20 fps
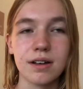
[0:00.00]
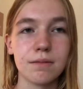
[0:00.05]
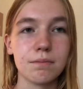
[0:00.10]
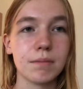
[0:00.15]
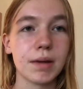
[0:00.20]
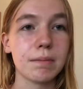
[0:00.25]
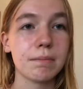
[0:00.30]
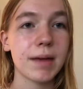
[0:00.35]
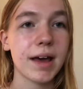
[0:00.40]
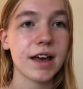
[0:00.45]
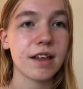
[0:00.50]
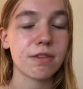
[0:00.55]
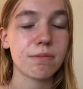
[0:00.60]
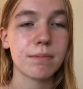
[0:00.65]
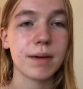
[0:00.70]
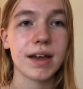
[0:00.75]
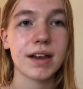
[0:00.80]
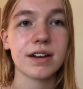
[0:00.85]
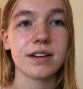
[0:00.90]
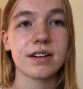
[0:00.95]
my math
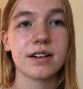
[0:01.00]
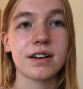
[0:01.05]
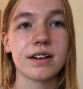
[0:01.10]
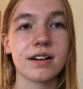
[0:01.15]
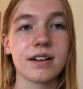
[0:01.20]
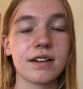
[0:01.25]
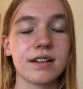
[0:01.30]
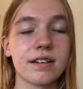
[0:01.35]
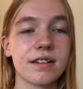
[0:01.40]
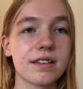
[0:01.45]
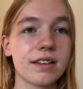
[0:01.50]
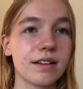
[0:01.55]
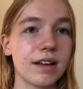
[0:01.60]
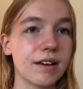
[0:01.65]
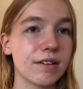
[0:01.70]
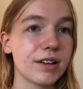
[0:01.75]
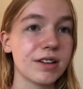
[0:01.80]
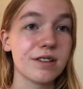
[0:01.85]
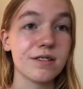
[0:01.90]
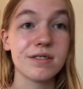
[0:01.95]
binders, how
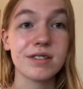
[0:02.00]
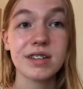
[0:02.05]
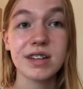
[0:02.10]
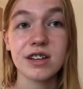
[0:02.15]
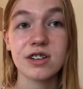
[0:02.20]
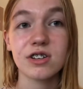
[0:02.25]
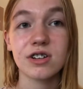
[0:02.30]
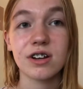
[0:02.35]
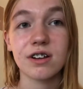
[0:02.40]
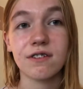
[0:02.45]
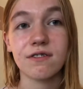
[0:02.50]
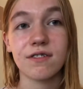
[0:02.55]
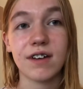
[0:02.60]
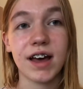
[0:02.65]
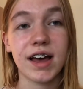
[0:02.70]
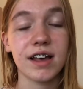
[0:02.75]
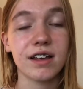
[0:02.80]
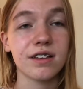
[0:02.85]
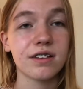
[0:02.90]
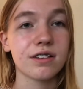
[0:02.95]
I do digital
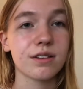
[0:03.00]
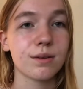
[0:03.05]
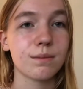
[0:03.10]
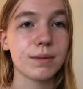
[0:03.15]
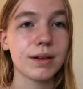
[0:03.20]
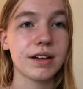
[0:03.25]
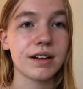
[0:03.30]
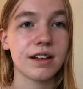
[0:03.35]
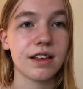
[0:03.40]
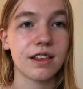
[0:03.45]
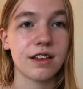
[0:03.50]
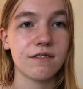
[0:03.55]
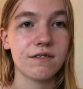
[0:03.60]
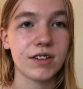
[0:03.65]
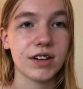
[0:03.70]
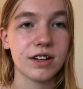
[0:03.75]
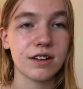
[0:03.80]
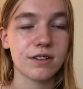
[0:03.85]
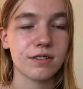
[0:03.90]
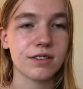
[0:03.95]
files, could be another
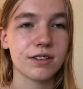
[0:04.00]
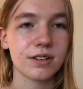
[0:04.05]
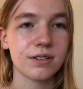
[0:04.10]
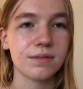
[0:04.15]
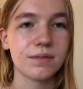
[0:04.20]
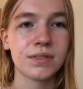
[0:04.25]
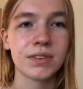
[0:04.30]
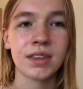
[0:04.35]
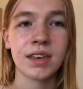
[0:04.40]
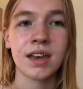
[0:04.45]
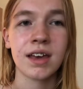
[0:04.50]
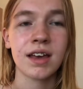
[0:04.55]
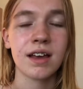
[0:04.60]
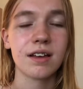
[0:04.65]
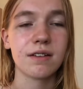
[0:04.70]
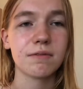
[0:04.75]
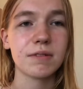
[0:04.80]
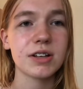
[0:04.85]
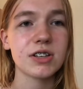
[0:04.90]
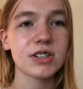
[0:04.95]
video, so
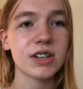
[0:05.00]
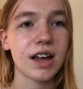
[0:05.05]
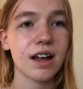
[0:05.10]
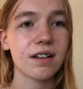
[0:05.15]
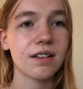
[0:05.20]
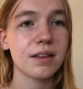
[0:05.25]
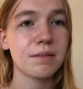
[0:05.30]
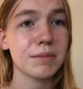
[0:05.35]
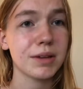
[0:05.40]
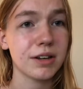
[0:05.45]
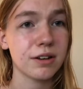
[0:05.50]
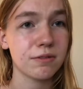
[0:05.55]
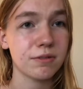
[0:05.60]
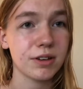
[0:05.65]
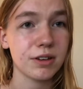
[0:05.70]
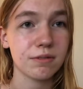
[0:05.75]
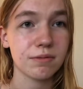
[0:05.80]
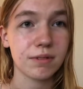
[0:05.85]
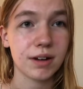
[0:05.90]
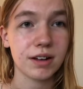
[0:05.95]
reach out, let me know what
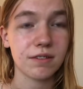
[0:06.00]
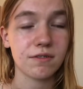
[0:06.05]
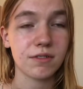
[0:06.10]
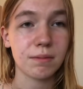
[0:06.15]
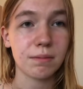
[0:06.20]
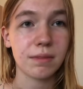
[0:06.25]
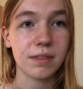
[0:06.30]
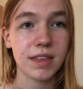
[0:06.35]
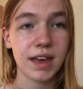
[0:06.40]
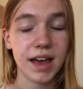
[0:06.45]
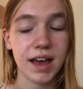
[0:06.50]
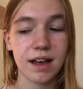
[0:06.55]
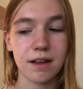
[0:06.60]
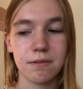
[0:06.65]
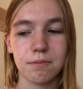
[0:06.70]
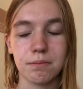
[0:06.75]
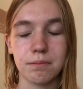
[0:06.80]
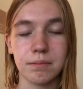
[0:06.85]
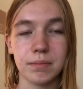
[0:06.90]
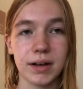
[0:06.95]
you want from that,
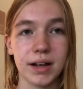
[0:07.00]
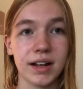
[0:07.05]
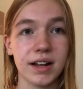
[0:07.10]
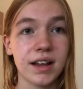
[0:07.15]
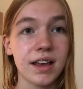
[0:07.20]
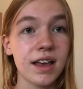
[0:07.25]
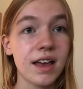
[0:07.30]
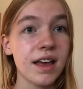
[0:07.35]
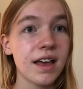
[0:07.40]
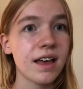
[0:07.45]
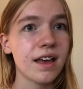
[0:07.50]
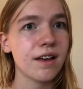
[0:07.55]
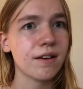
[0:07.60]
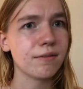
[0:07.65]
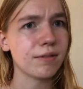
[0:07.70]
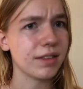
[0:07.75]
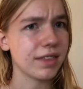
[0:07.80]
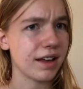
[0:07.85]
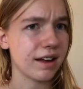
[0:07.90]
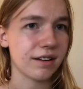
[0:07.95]
but
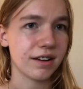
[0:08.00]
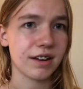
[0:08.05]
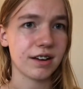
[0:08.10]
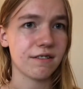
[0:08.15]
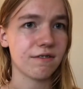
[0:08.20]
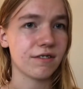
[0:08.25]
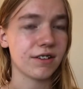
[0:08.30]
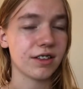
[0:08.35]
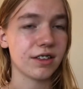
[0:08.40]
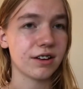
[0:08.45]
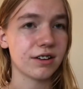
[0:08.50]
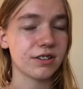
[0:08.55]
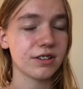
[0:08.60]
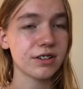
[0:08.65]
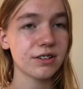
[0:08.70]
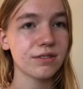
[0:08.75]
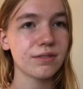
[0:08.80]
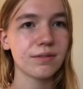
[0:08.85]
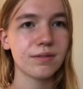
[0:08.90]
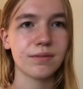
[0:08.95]
without any further
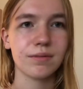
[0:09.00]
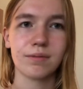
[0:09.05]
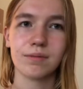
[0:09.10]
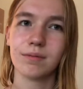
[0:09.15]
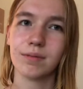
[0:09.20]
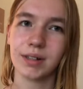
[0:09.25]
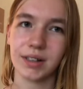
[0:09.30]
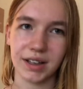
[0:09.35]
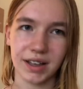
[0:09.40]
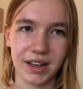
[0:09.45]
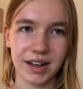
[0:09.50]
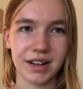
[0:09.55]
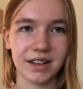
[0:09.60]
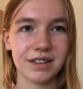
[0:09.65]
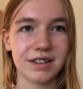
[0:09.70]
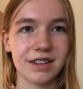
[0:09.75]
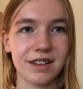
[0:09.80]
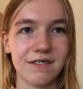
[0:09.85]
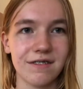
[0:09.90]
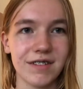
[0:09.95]
ado, we'll get into the